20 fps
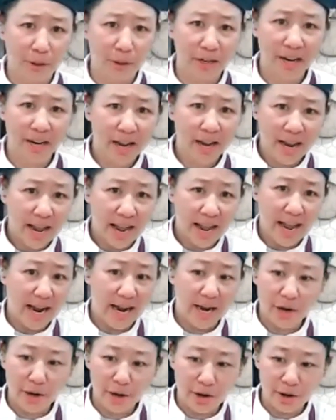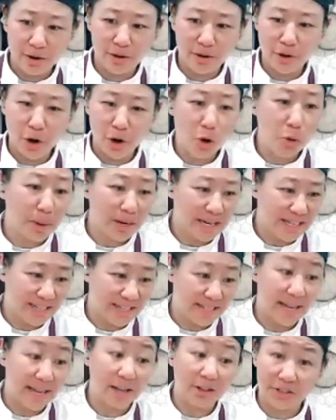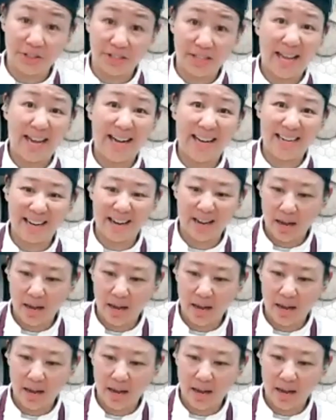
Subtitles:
foot. And nobody sells that